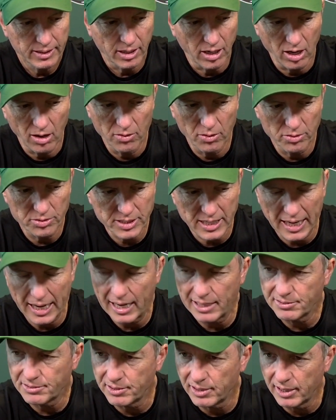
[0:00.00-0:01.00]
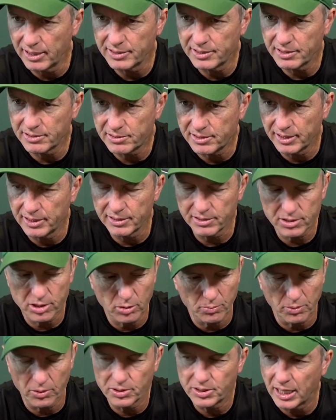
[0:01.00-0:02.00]
all those guys just did a
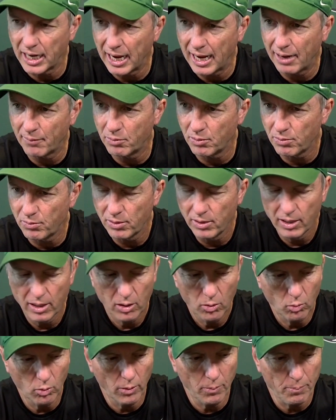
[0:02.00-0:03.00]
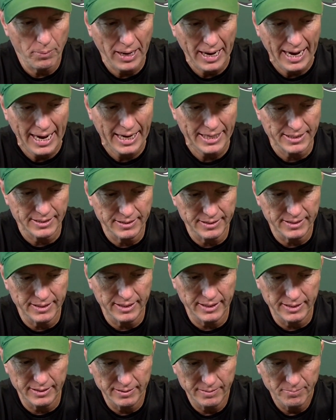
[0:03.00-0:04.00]
super job with Pat, and
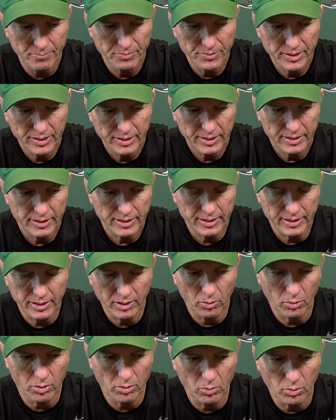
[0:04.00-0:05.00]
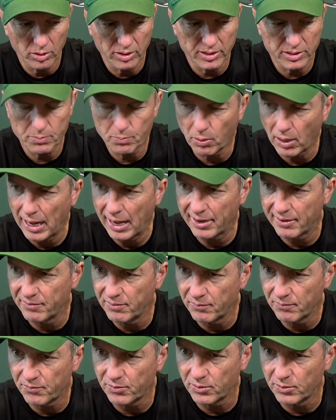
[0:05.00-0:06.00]
you know, we're just proud of
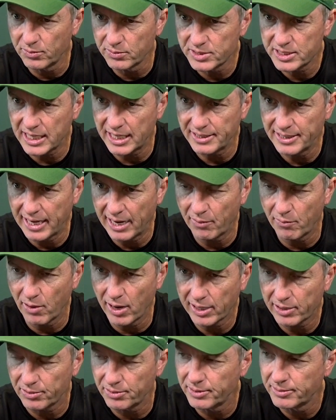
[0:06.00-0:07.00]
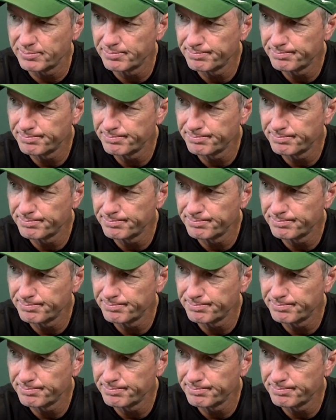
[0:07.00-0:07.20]
him for setting that record.